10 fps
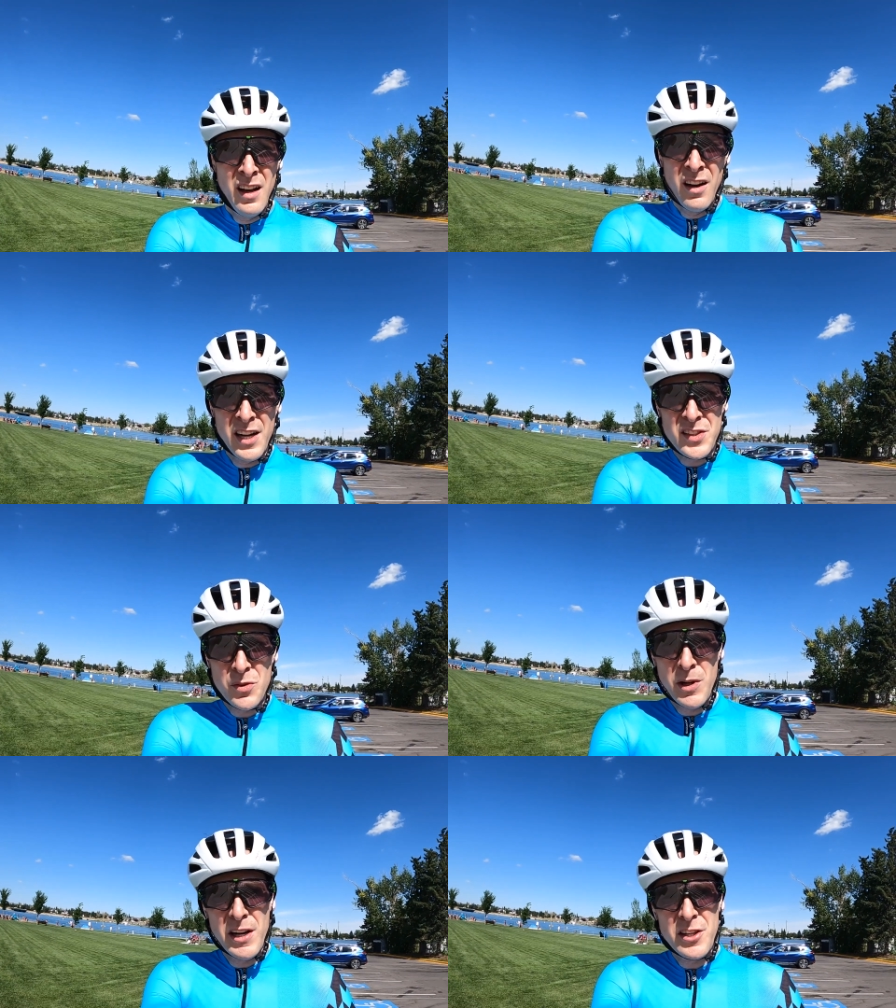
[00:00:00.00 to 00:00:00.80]
All right,
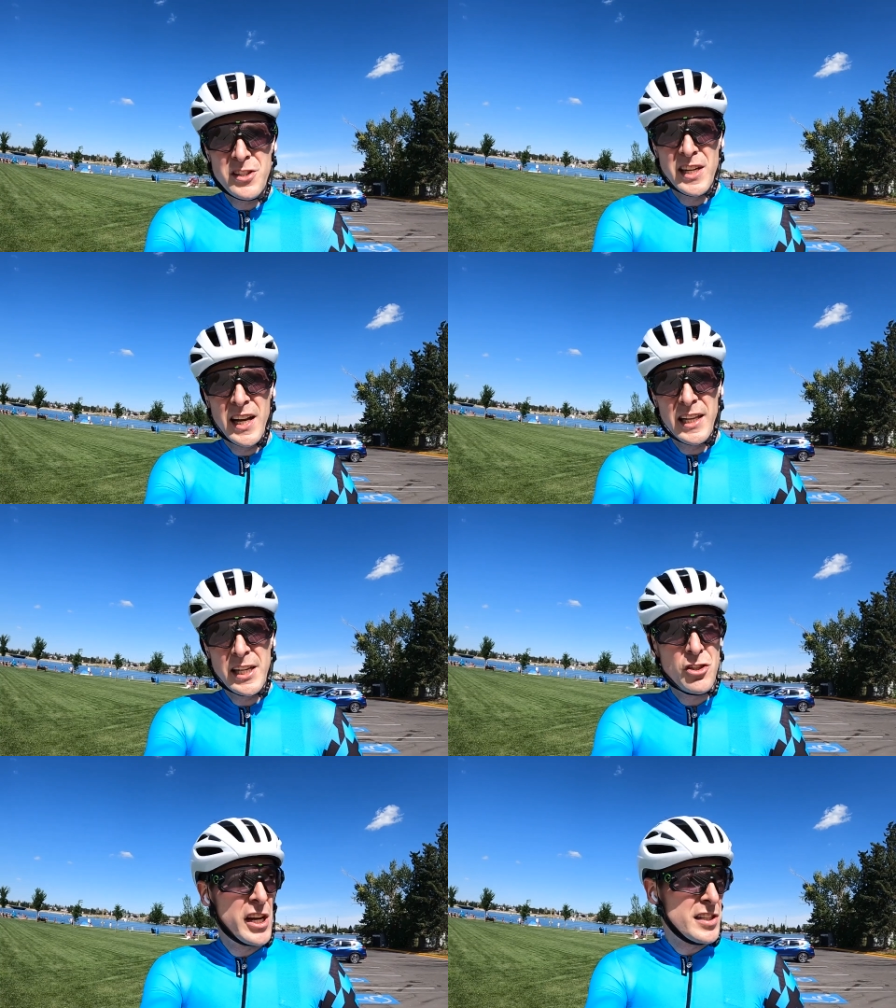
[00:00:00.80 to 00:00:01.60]
so we're at uh,
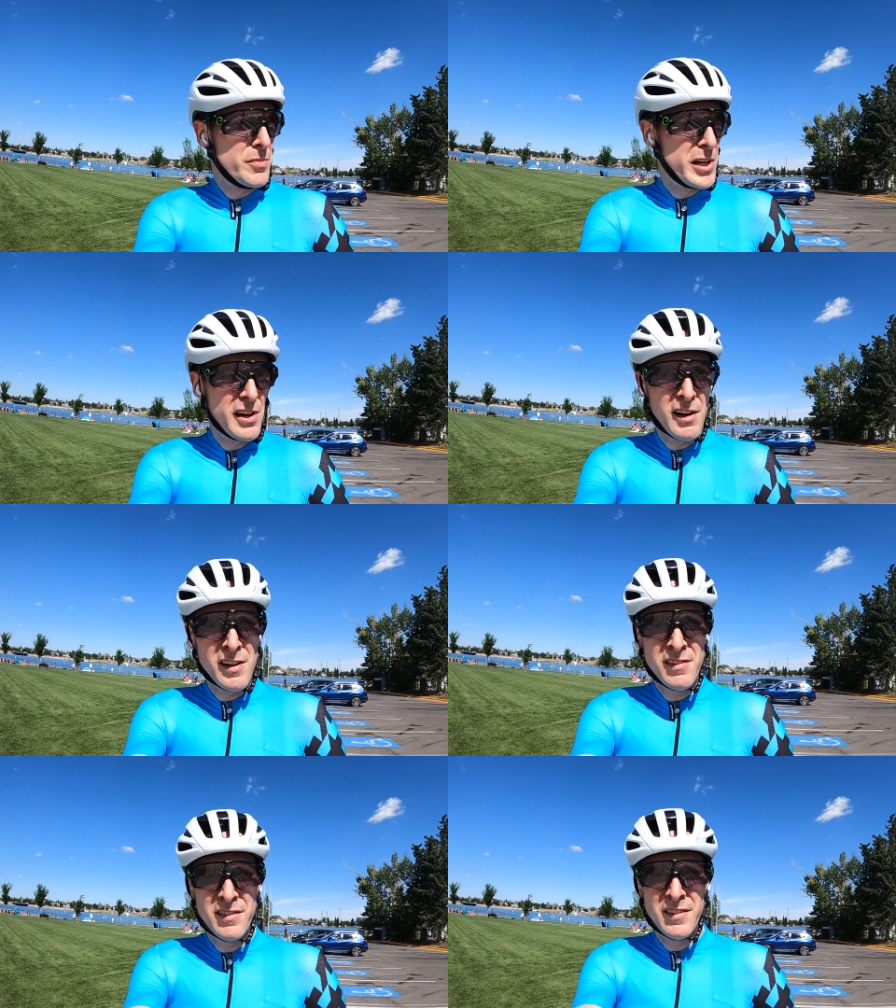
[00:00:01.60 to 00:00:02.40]
Lake Chestermere
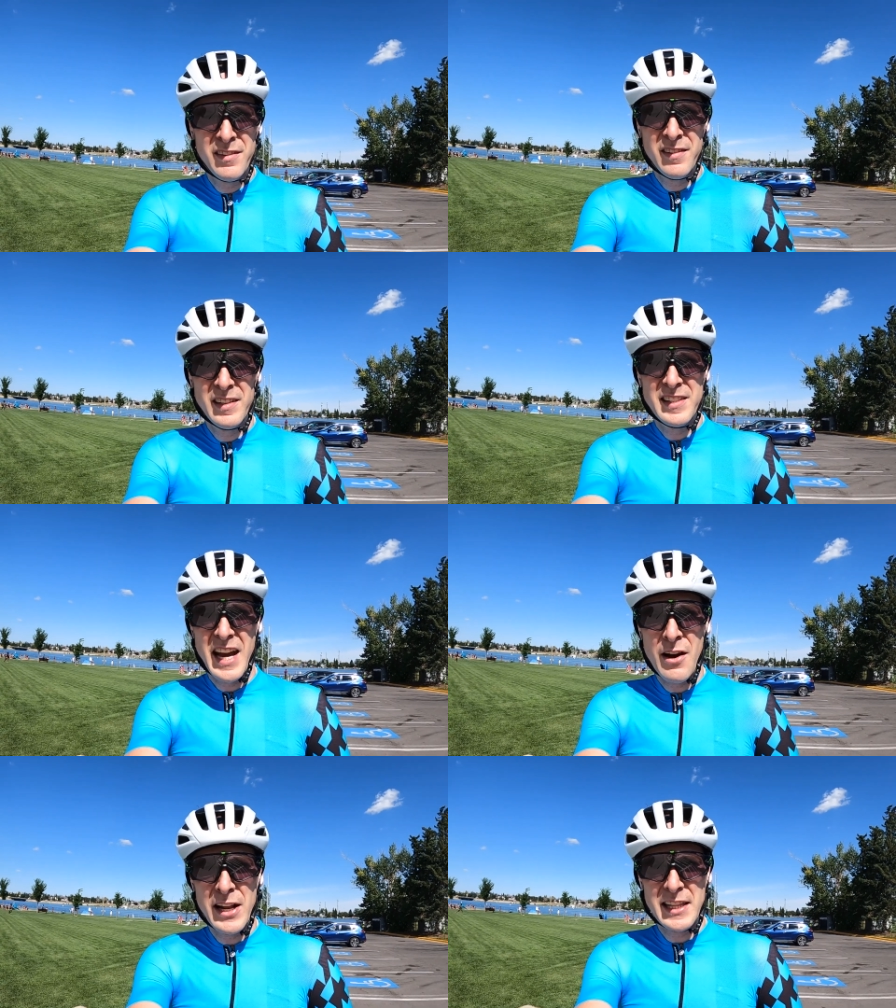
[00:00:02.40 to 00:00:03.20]
here,
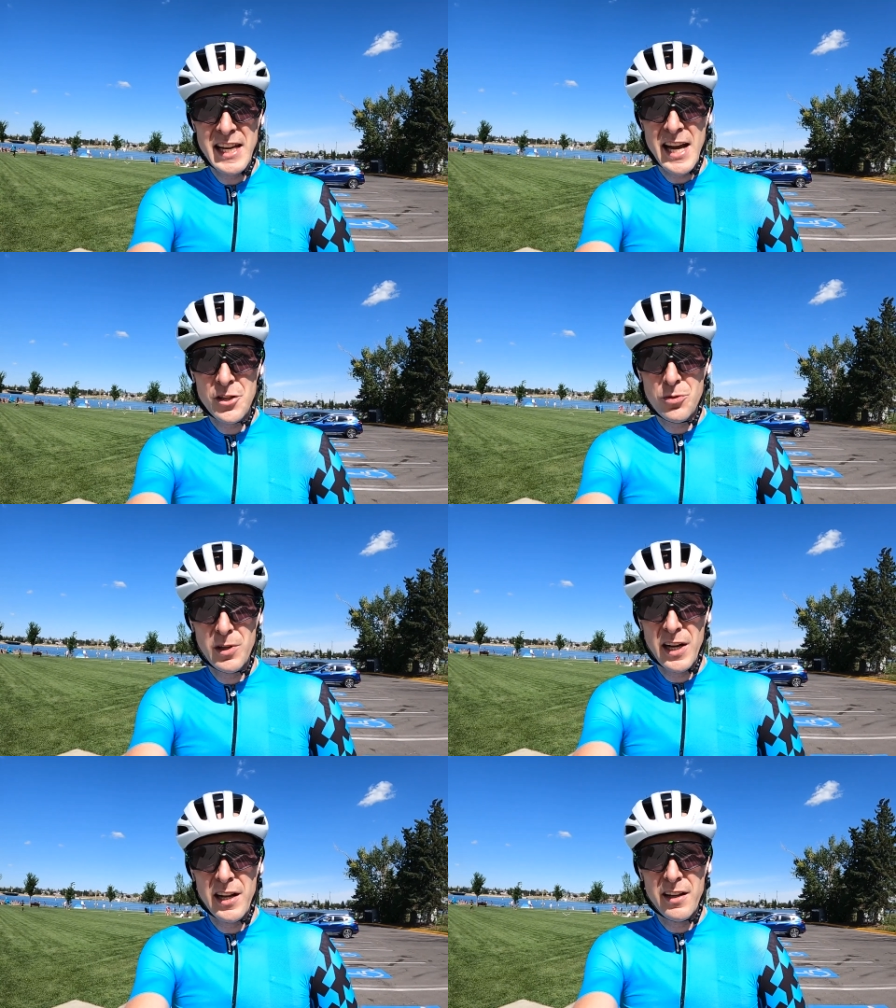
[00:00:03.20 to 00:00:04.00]
down at the actual
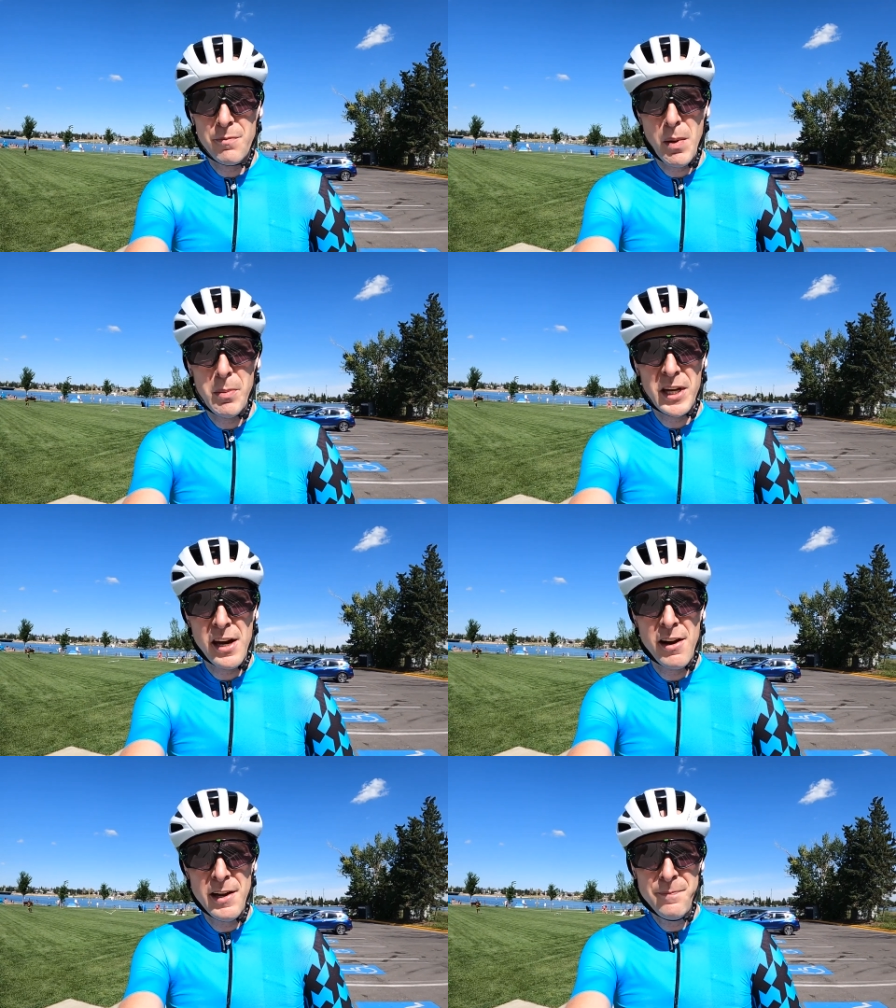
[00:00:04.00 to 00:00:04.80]
kind of public
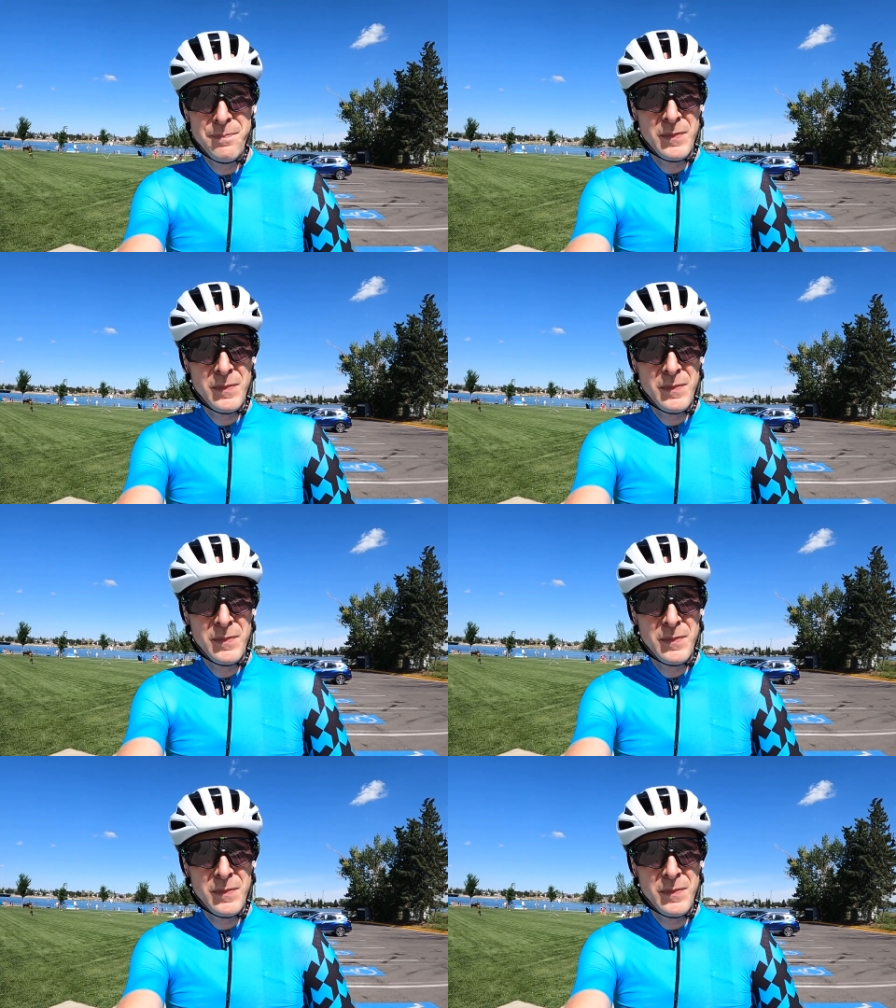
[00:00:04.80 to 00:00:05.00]
area.